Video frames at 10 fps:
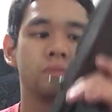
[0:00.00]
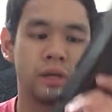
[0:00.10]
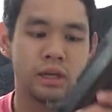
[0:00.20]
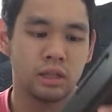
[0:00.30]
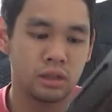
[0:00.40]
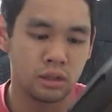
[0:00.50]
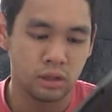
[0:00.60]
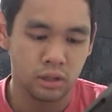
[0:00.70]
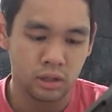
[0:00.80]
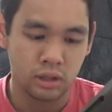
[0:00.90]
Japan.
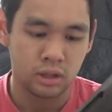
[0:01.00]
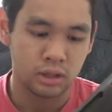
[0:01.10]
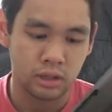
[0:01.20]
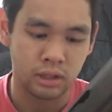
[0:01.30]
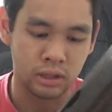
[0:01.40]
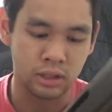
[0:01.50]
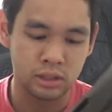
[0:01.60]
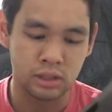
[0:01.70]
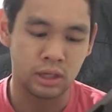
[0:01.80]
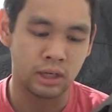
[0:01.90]
On this
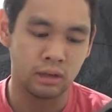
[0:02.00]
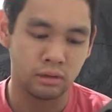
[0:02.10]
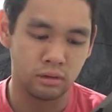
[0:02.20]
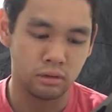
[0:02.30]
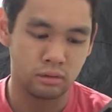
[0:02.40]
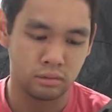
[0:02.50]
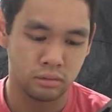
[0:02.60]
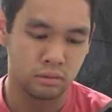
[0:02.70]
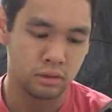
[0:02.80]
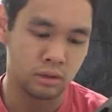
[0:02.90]
side,
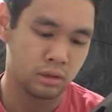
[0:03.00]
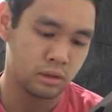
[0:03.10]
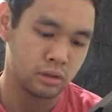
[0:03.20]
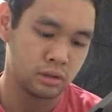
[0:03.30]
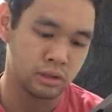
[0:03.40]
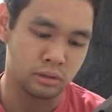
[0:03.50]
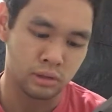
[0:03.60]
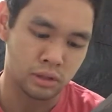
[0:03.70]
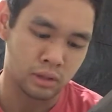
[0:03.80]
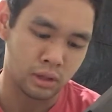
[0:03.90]
it says
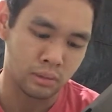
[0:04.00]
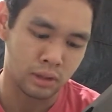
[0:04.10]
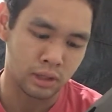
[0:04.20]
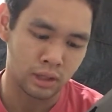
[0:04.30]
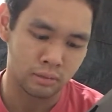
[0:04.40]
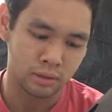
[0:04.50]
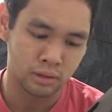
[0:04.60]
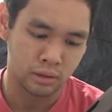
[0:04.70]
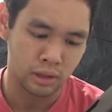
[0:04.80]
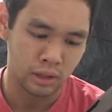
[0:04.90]
US Carbine Caliber
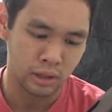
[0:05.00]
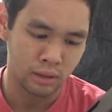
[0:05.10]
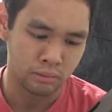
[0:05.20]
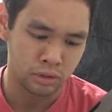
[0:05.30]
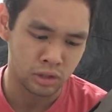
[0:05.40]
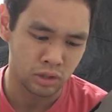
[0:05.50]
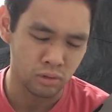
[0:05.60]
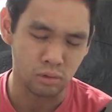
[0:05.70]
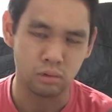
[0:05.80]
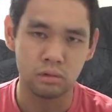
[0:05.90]
30 M2.